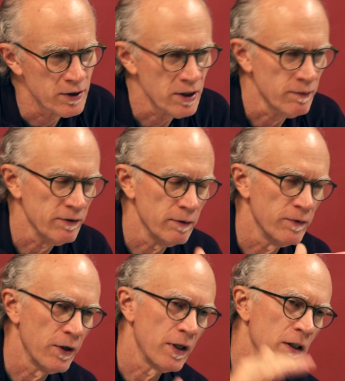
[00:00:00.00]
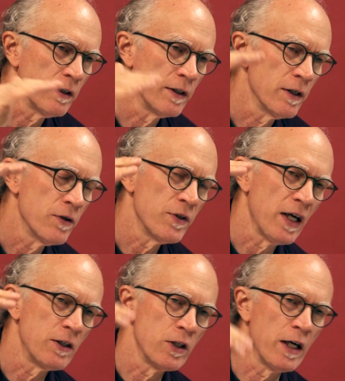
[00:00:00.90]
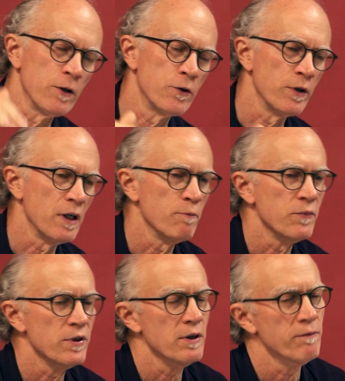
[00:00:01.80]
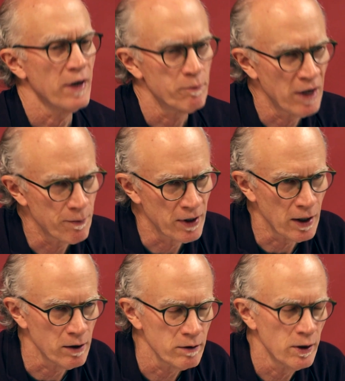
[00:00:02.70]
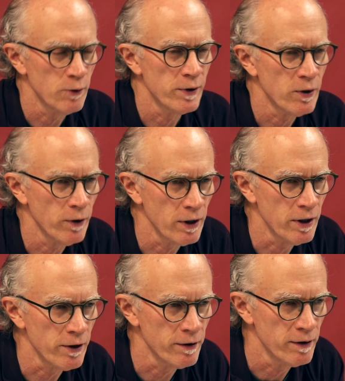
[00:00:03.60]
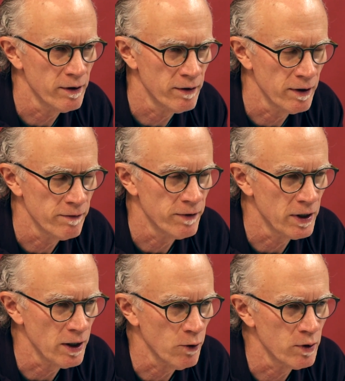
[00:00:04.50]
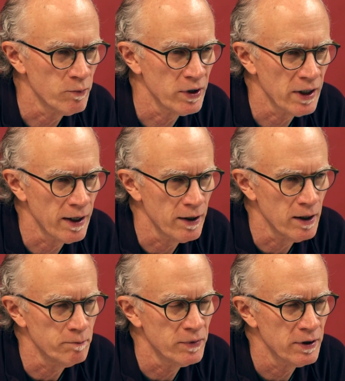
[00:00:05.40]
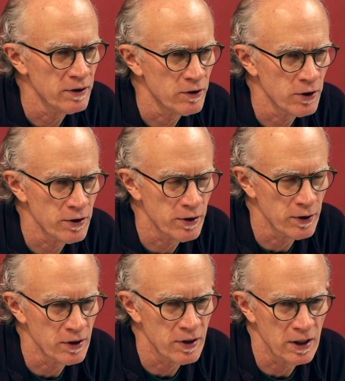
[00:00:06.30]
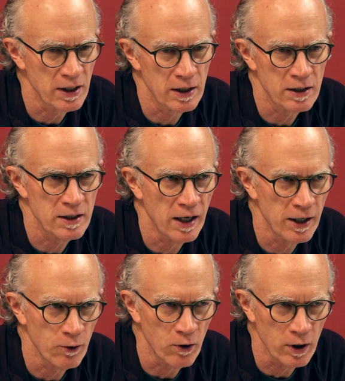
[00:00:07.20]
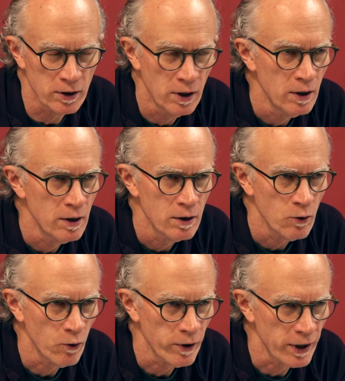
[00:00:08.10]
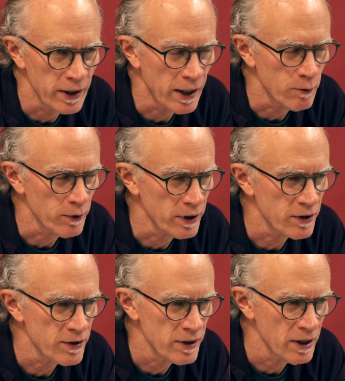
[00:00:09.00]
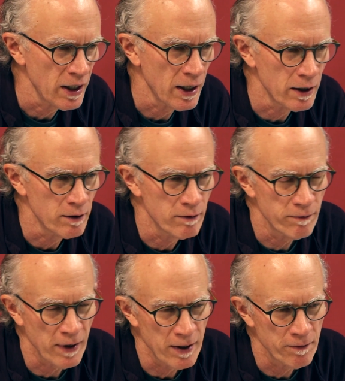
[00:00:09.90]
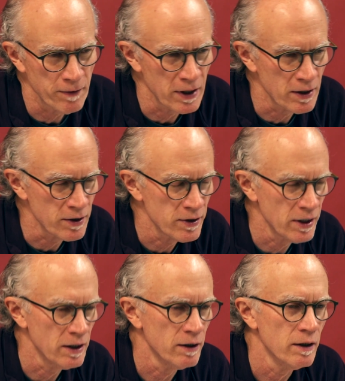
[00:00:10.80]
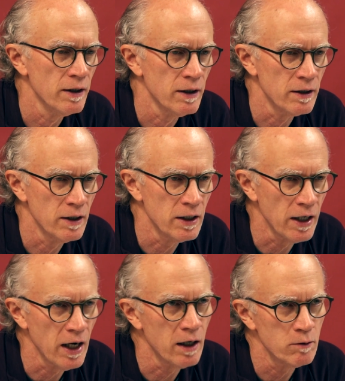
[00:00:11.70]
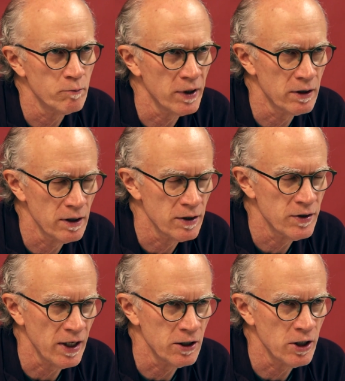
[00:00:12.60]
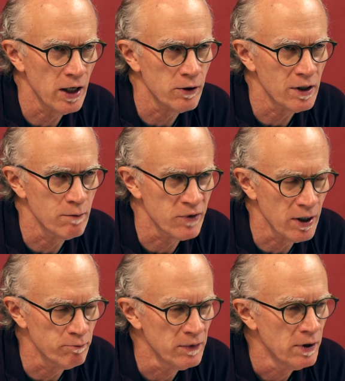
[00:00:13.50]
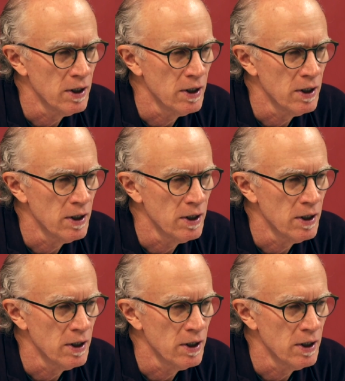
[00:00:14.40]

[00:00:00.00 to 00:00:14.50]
Some of them very clear Sanjiao dreams. In fact, maybe I'll record another video and put that up just so you see that it's not all organ networks and 5-phase and yin-yang, but the Sanjiao comes up.